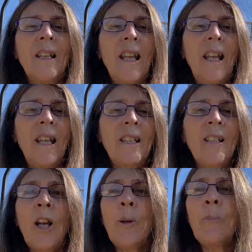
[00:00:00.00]
and I
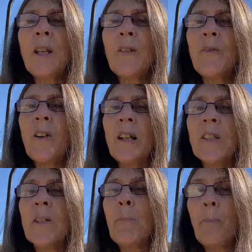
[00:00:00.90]
hope you can find
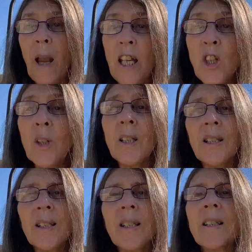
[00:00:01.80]
some
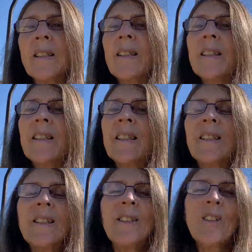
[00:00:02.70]
patience
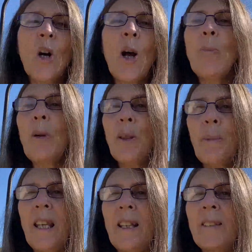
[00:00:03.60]
time with
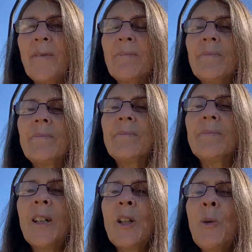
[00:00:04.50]
me
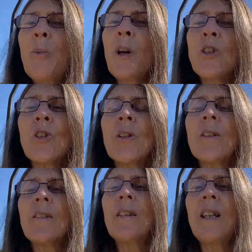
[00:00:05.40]
while you watch
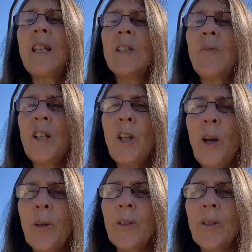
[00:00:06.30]
these videos.